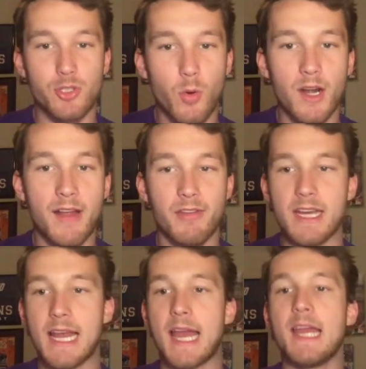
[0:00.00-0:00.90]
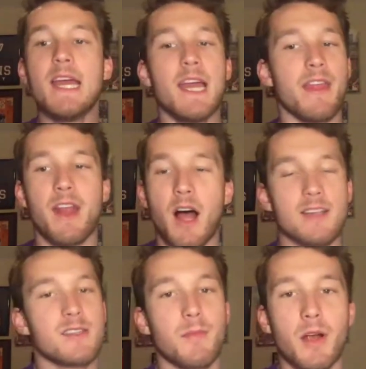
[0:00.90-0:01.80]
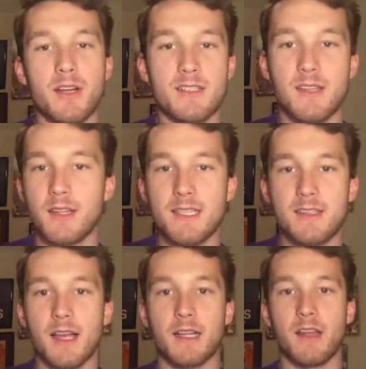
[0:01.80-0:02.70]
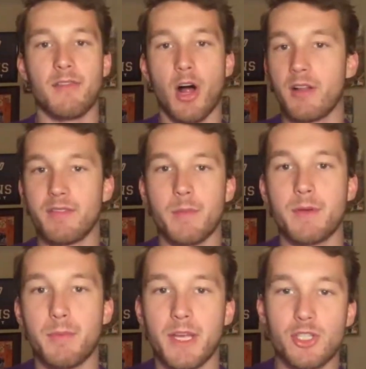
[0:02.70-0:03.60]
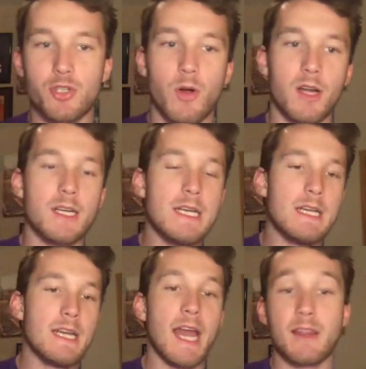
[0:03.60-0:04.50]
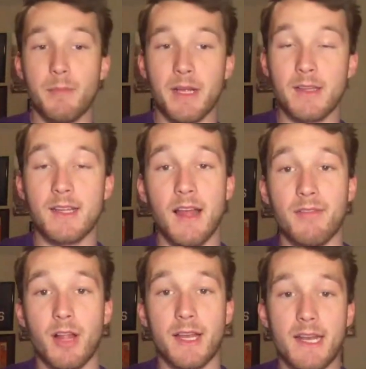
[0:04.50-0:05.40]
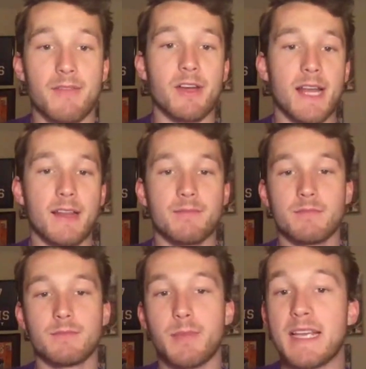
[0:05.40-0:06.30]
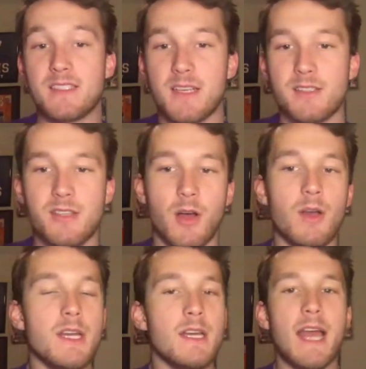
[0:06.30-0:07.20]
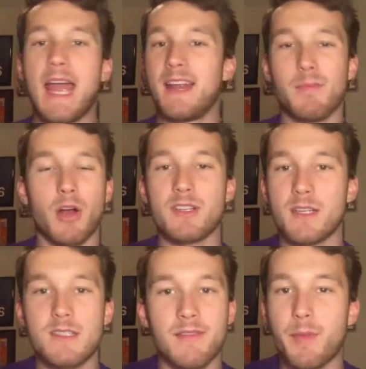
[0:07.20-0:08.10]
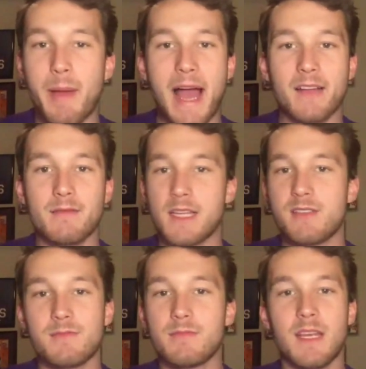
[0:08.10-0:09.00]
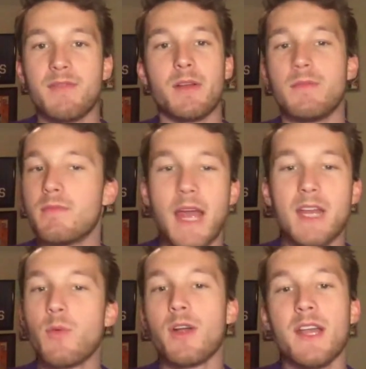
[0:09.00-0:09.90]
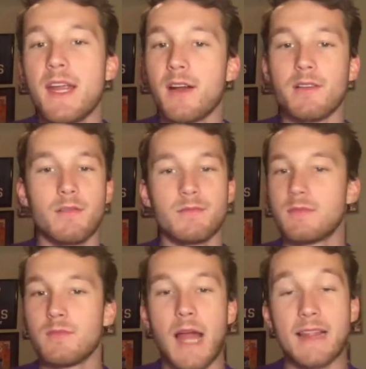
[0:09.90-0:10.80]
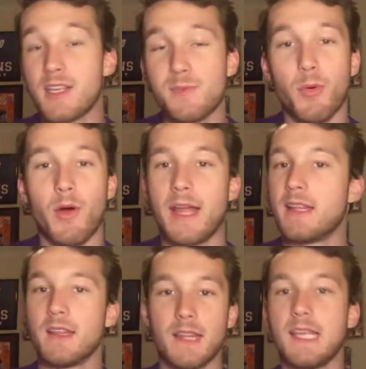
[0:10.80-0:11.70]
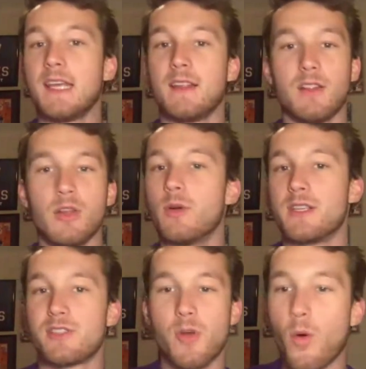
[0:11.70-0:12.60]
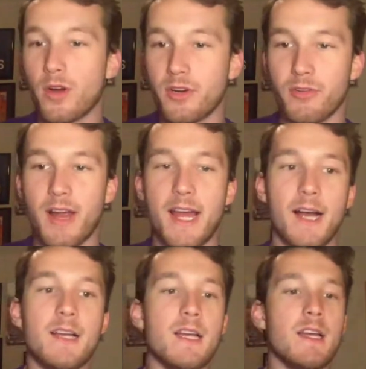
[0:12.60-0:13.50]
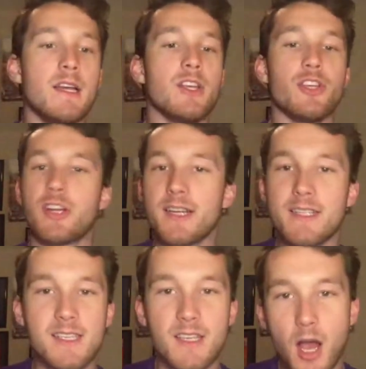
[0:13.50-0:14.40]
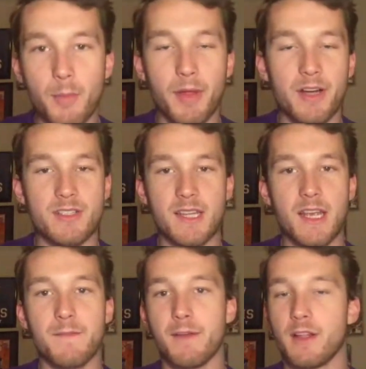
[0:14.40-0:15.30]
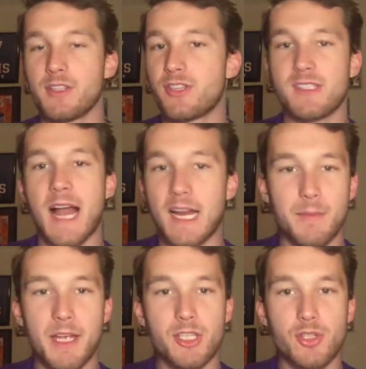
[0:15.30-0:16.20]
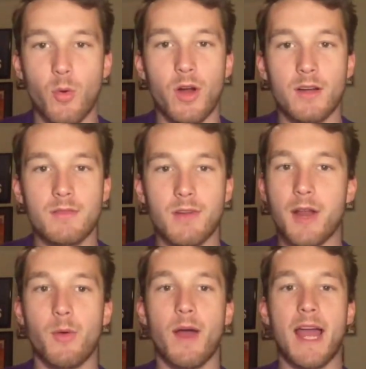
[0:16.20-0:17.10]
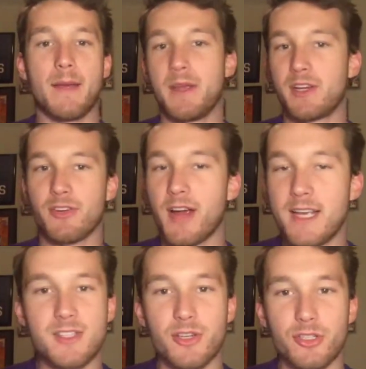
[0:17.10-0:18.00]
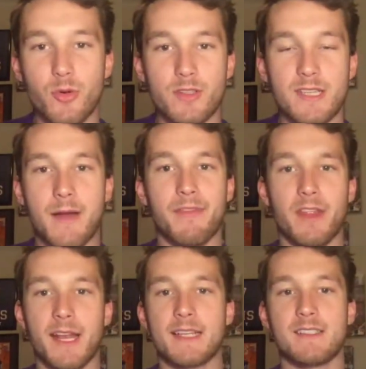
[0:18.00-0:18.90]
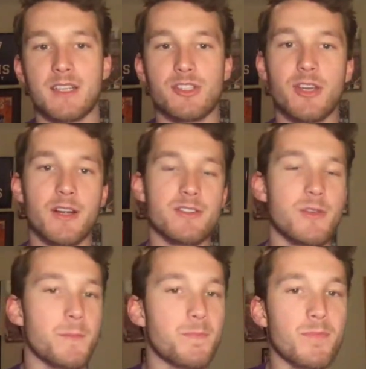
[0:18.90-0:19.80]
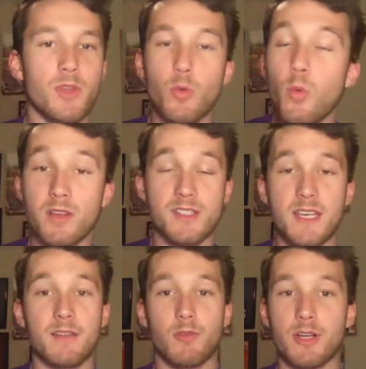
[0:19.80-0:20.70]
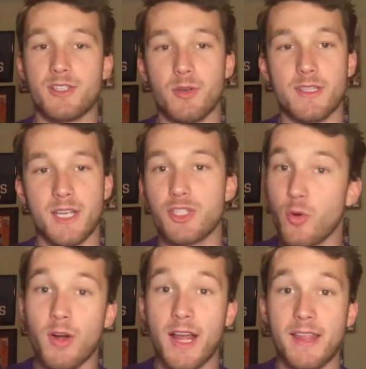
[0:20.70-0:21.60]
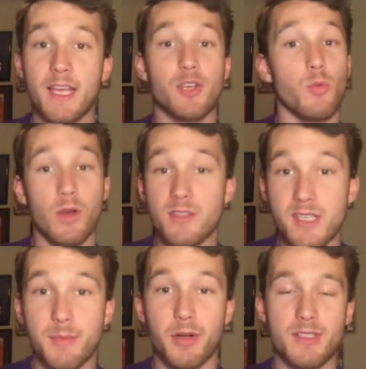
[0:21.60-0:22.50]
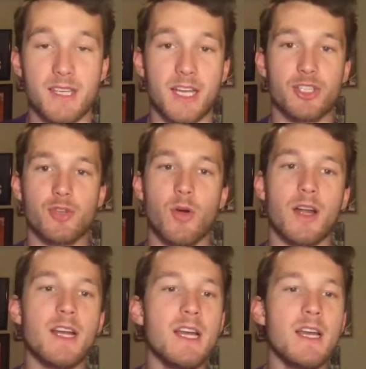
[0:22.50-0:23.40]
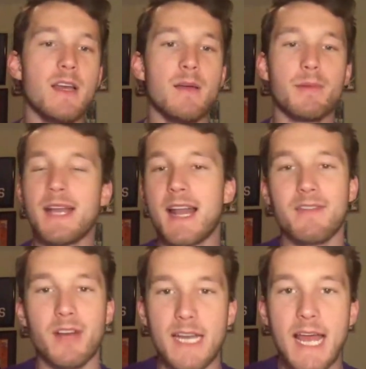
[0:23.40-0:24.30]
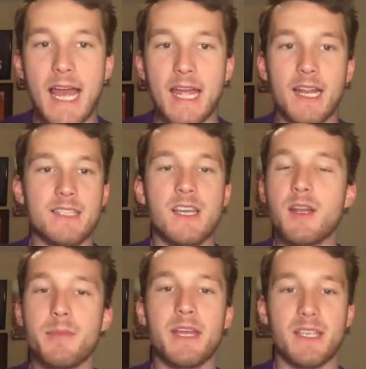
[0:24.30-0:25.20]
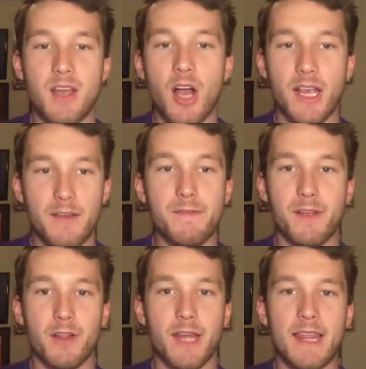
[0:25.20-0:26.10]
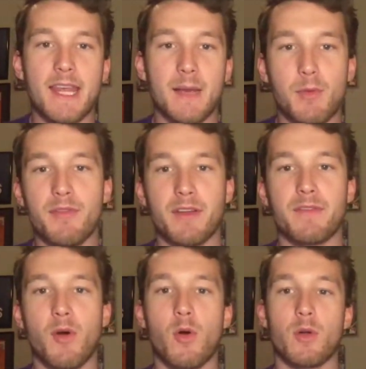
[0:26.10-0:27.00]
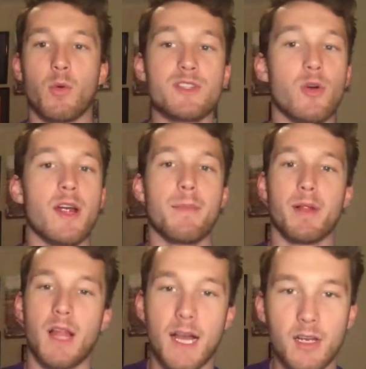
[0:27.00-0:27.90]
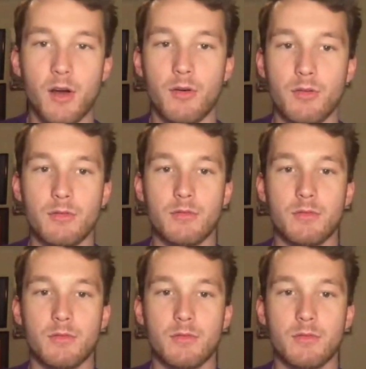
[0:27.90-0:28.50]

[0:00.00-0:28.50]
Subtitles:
short every day. And then Austin Martin is the least likely of all of them to play short at the big league level on an everyday basis. So, and Martin doesn't have the bat. That's even anywhere near, at this point, Lee, Lewis, or Correa. You're going to see young players in the infield. It's just not going to be at short right away. I mean, Correa is their shortstop for the next 6 years. You will see Royce Lewis at short, I think. You will see Brooks Lee at short, but not every day. It's going to be a young infield, I think, moving forward. Once Jorge Polanco